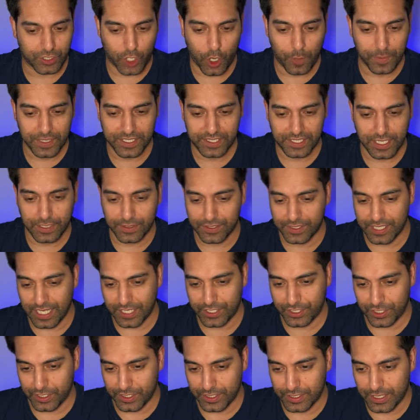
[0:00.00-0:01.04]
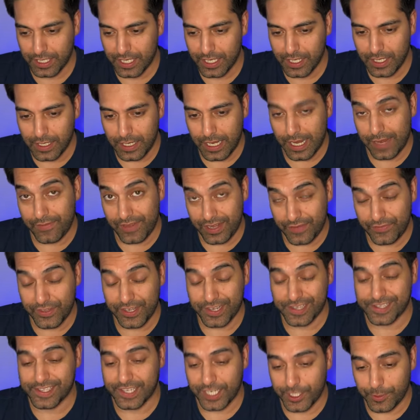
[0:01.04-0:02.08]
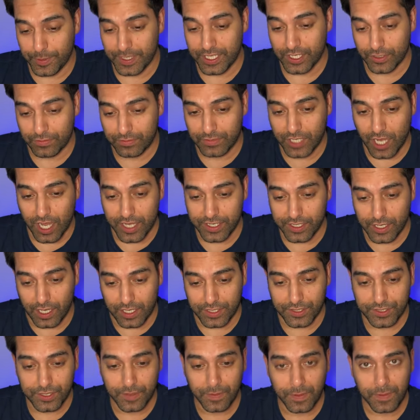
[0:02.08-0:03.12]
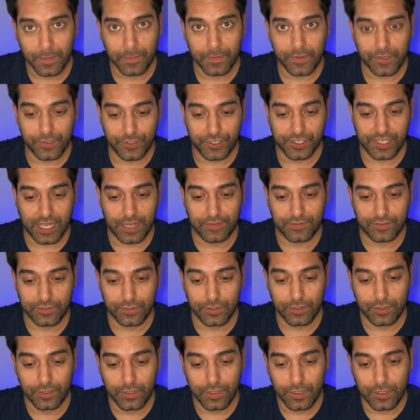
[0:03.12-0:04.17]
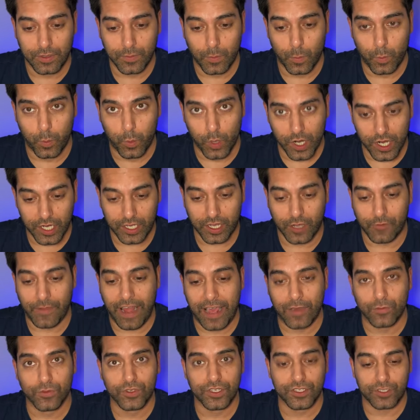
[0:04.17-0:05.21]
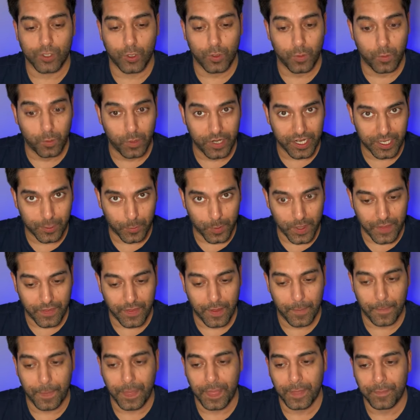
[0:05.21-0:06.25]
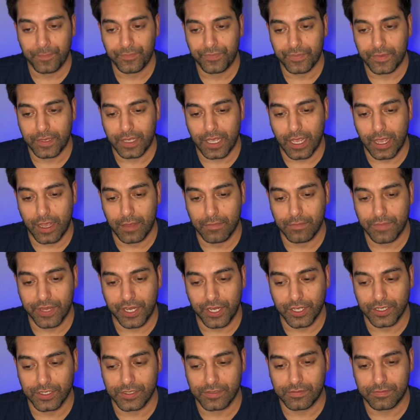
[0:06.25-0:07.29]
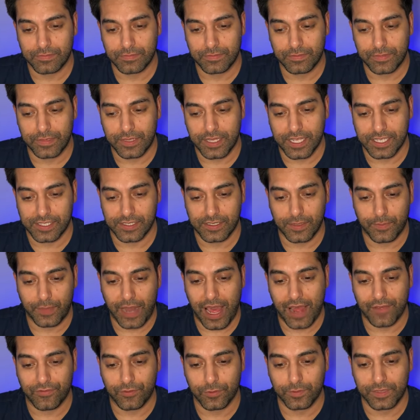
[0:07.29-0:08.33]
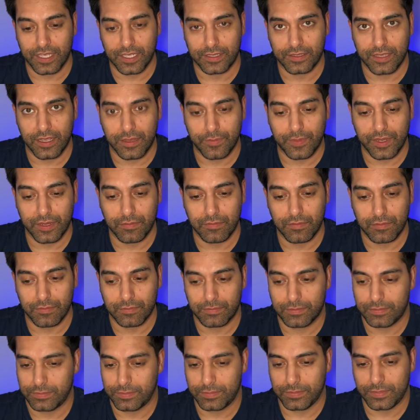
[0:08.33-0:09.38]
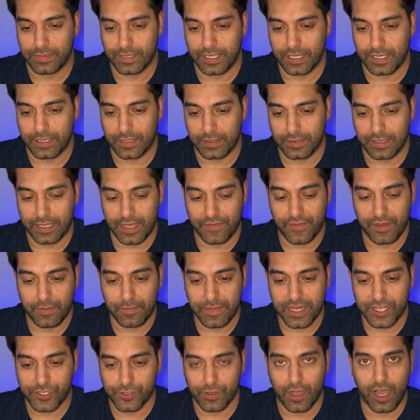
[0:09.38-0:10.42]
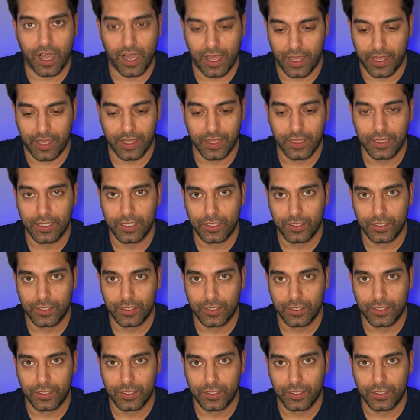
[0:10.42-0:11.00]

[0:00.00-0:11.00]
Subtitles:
common sense. That's just, even if you disagree with the guidelines, you just have to work around it or work with them. Because this is the platform that they've been giving me to hire